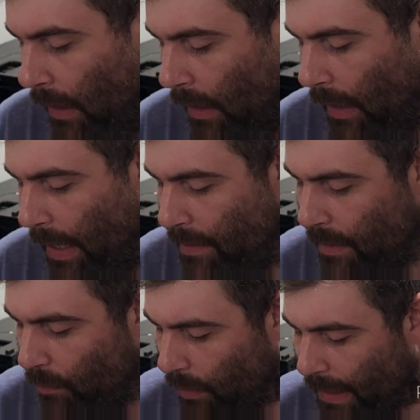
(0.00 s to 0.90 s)
And
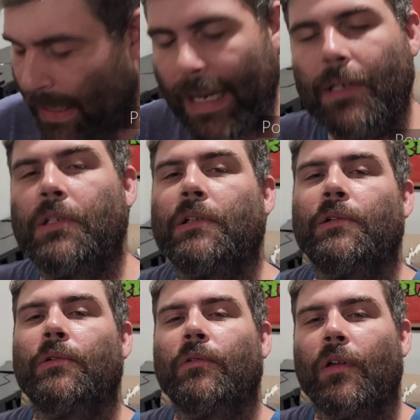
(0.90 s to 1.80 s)
then we'll get
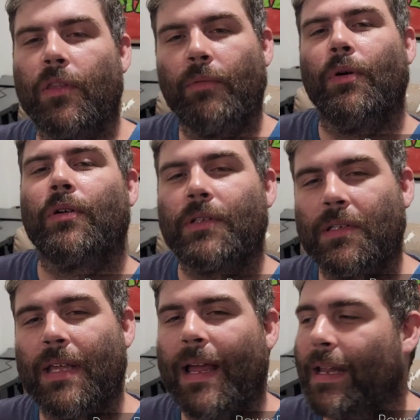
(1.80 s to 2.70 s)
into the
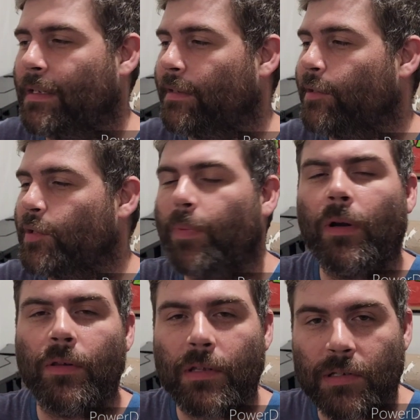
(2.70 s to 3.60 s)
books that
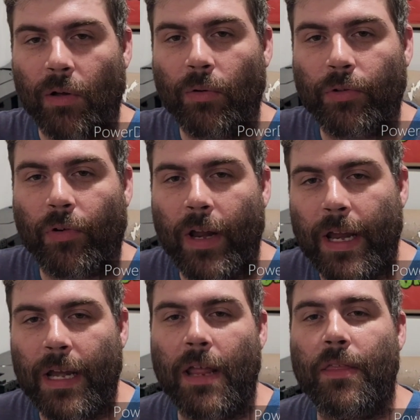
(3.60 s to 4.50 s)
spurned this whole
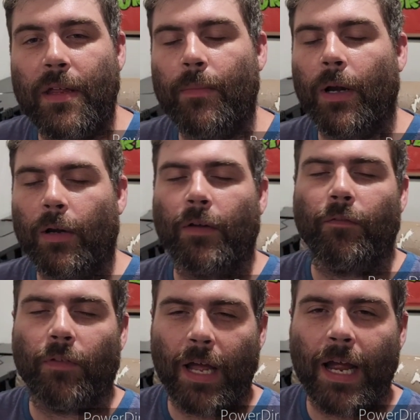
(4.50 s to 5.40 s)
trade, the American
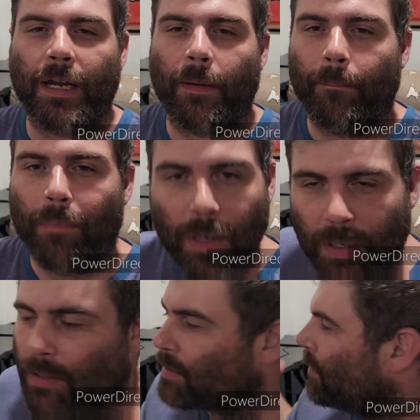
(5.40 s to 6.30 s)
Flag
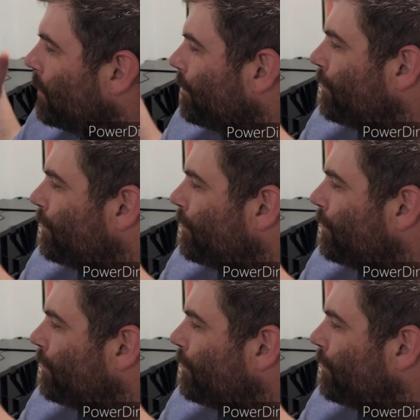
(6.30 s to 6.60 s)
books.